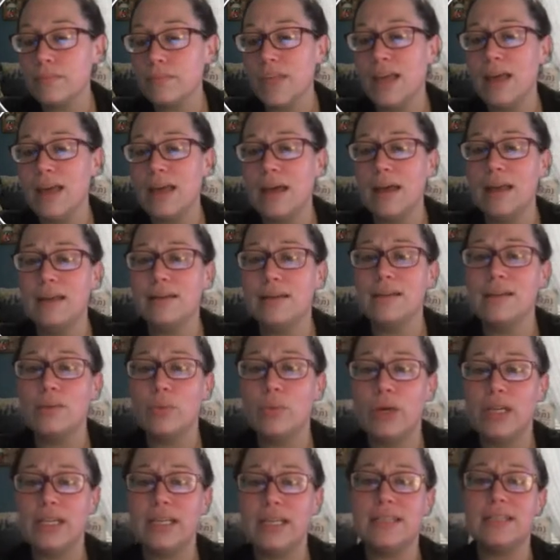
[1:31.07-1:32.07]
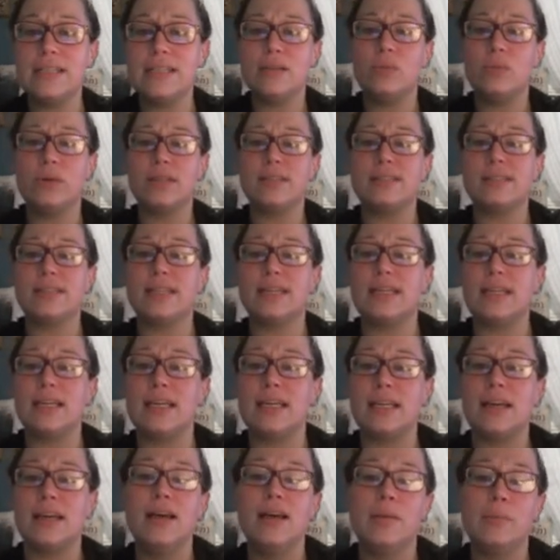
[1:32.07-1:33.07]
And what he did was
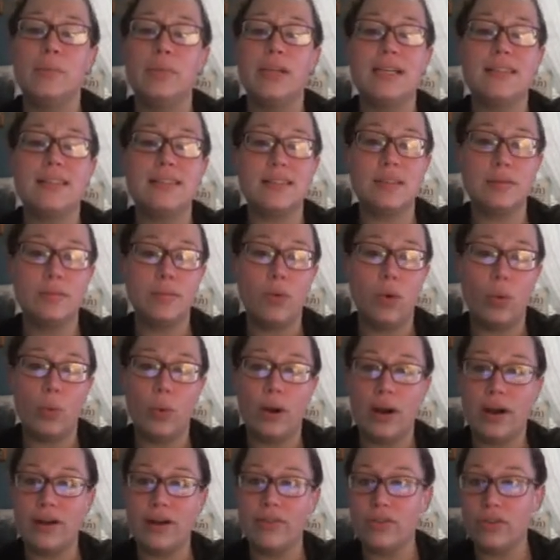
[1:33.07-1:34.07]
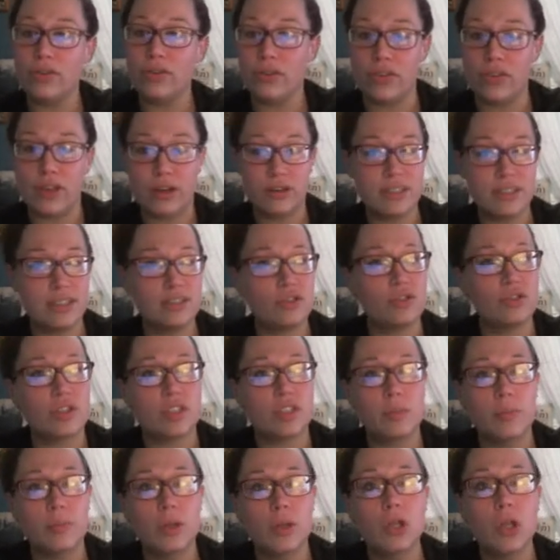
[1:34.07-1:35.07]
he placed them wherever their district
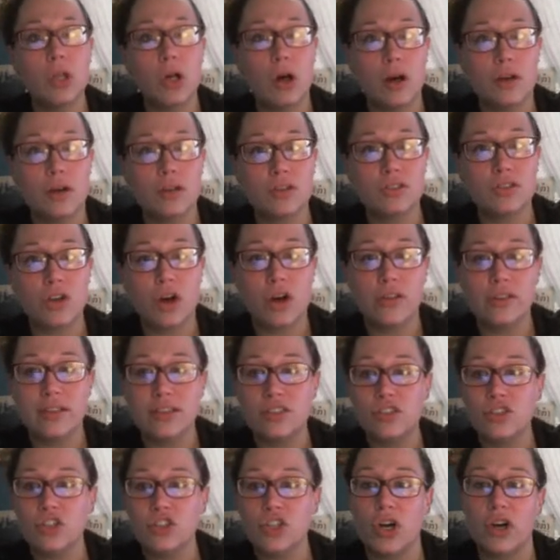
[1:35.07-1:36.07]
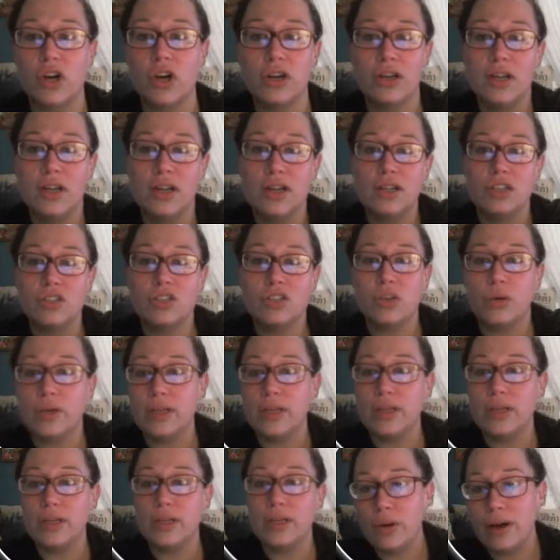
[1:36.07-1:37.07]
belonged on this chart. So
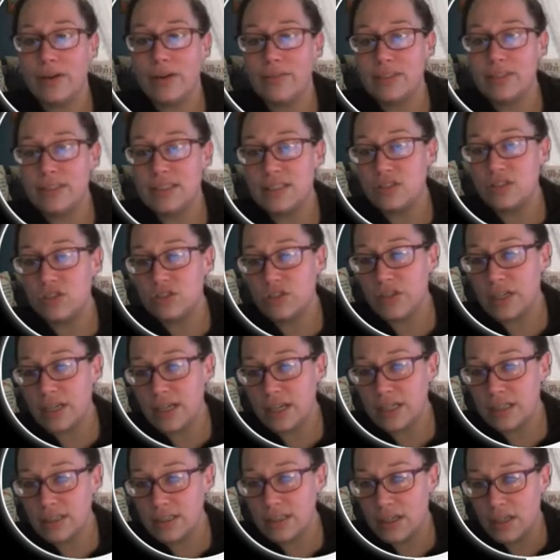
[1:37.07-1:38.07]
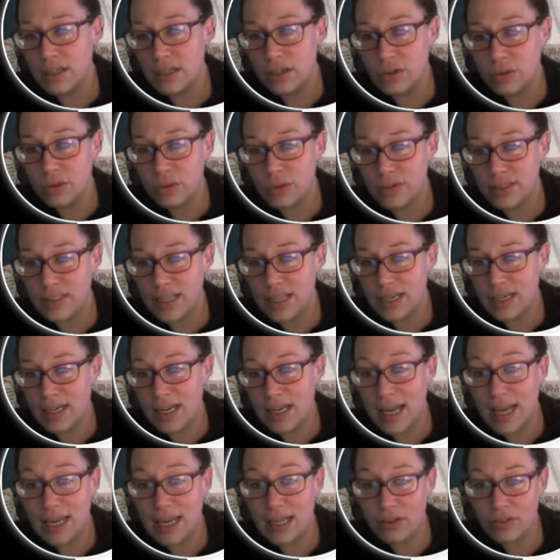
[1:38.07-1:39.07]
here you have a district who's getting
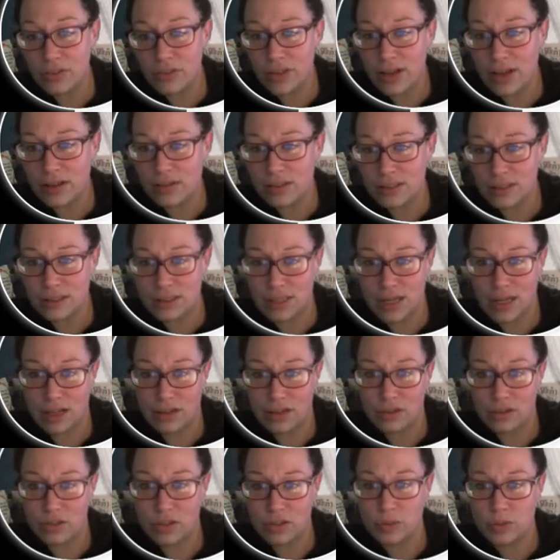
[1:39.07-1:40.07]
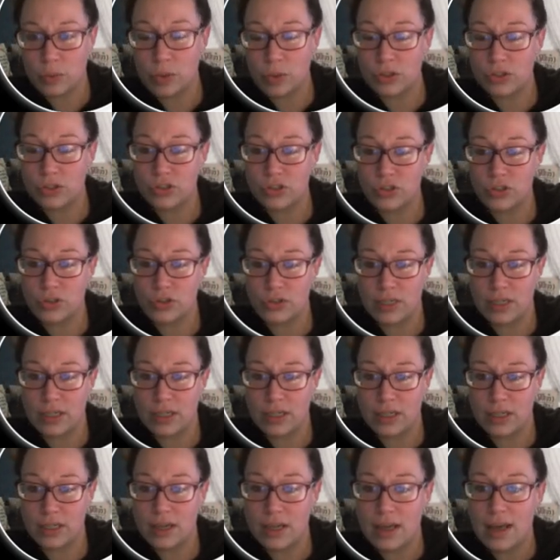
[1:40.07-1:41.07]
$8,000 per
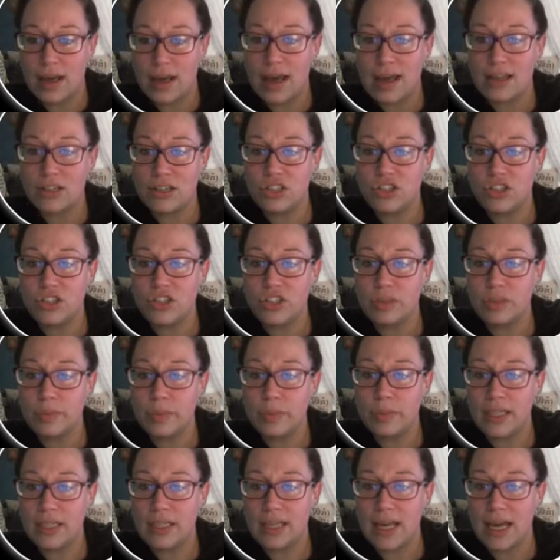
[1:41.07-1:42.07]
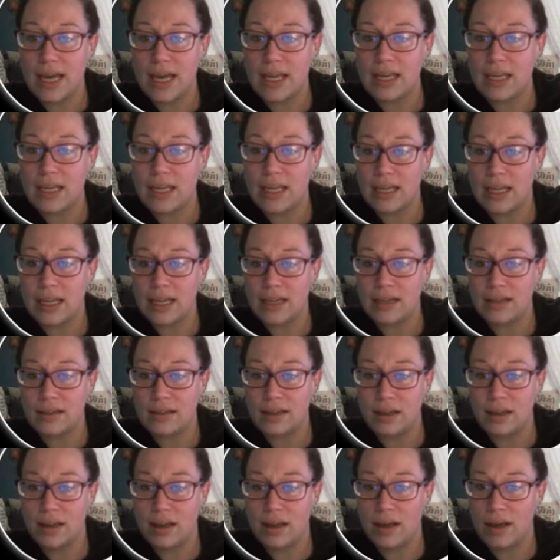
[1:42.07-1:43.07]
student and should be getting,
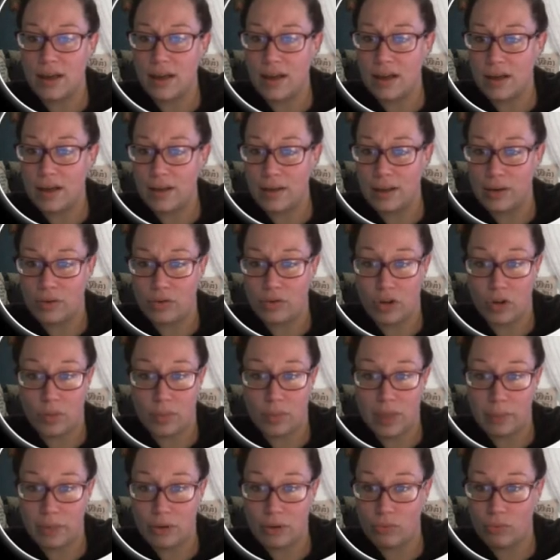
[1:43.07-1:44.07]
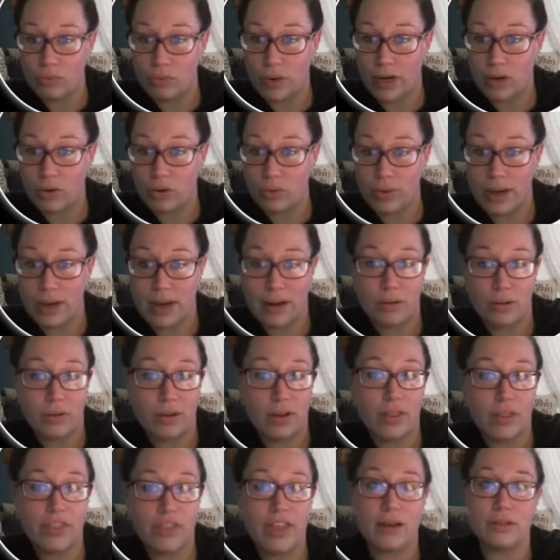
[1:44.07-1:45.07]
I don't know, maybe right around
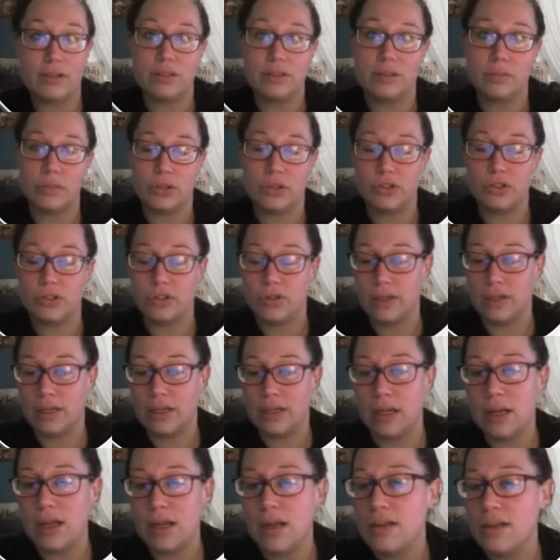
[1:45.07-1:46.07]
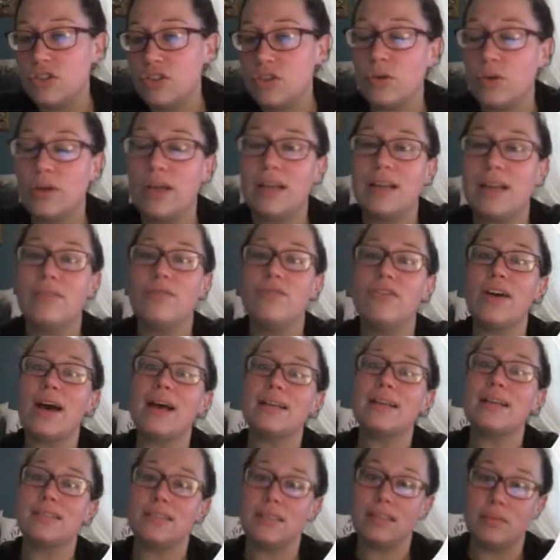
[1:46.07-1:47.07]
$1,000 per student. So getting
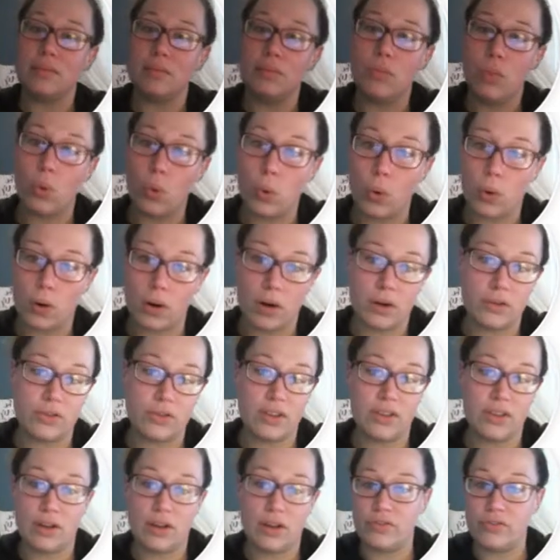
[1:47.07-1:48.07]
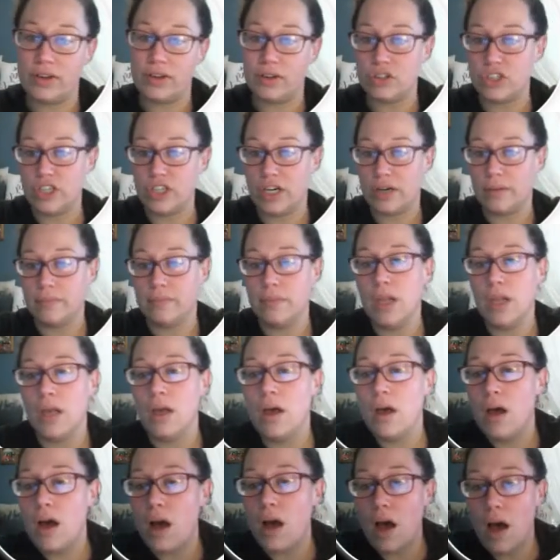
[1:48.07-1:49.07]
vastly more than their fair share.
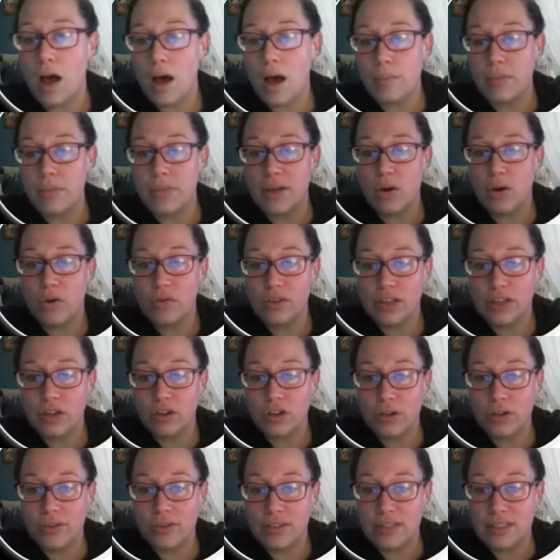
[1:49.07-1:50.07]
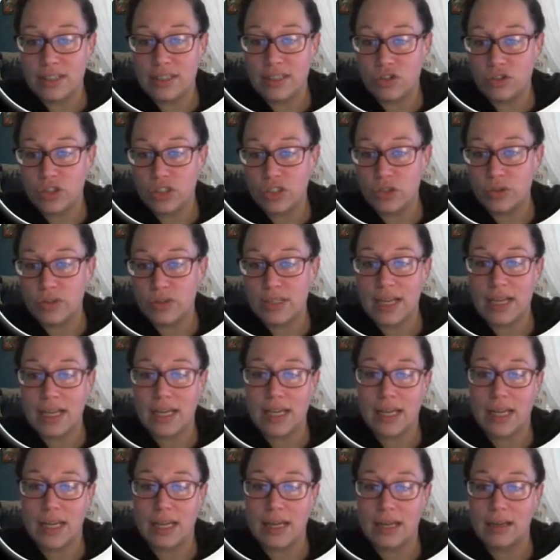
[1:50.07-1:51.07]
Over here you have a district who's
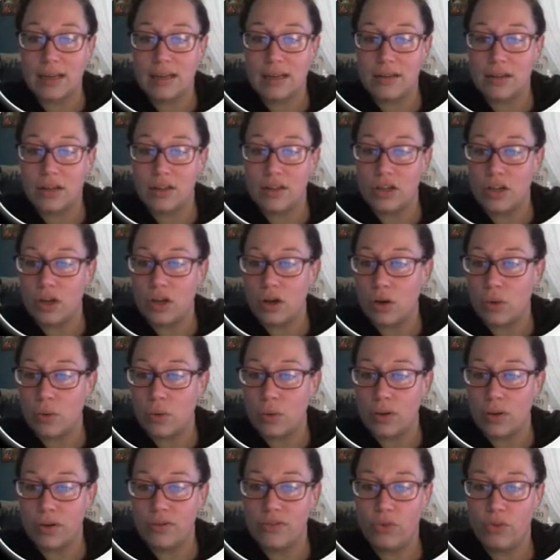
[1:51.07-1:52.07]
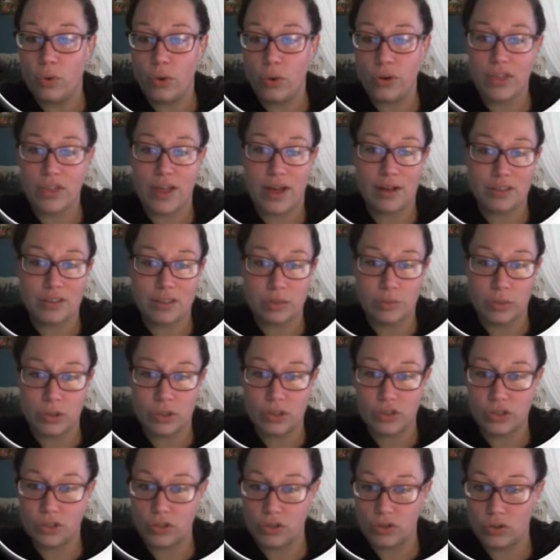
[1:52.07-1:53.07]
getting, $4,000 per
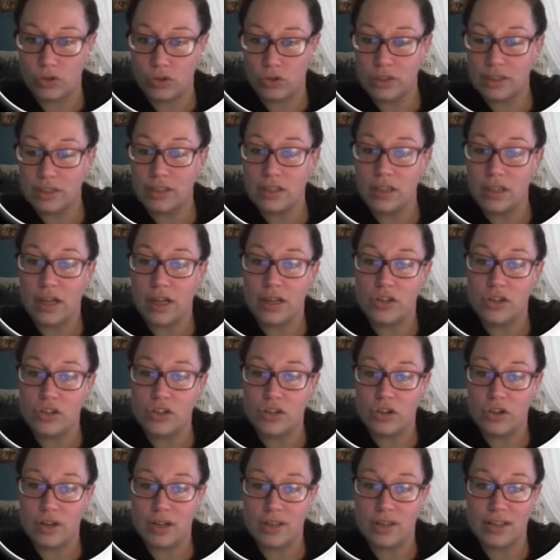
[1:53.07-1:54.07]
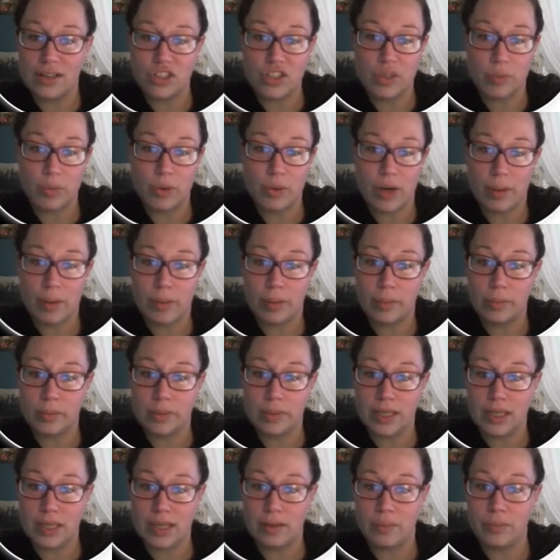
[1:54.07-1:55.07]
student or a little under, and they should
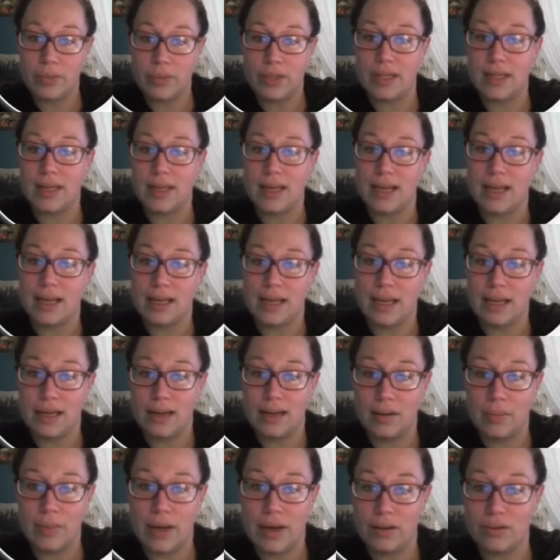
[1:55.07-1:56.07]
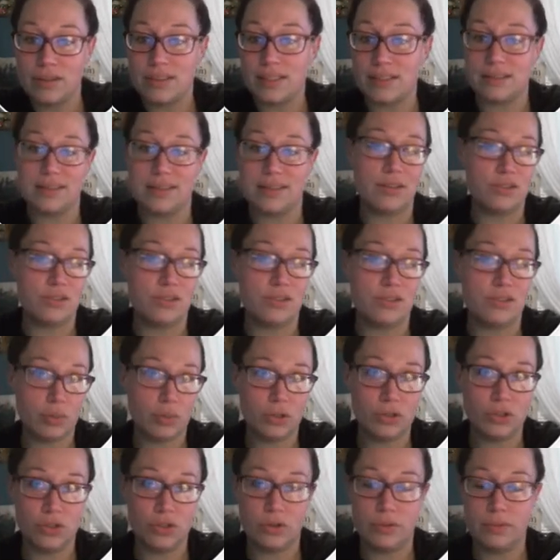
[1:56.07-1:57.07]
probably be getting about $6,000 per
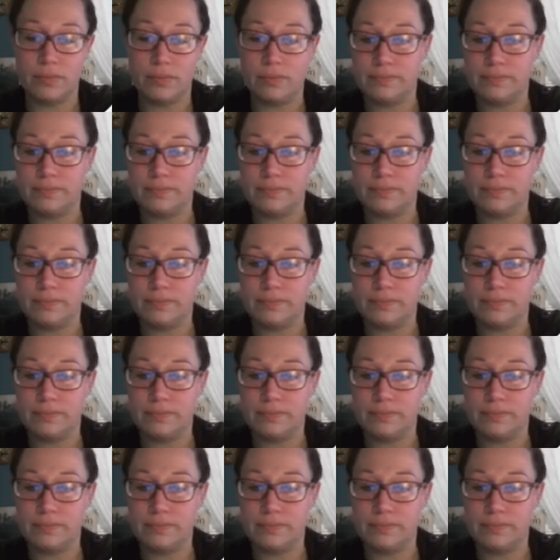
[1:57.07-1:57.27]
student.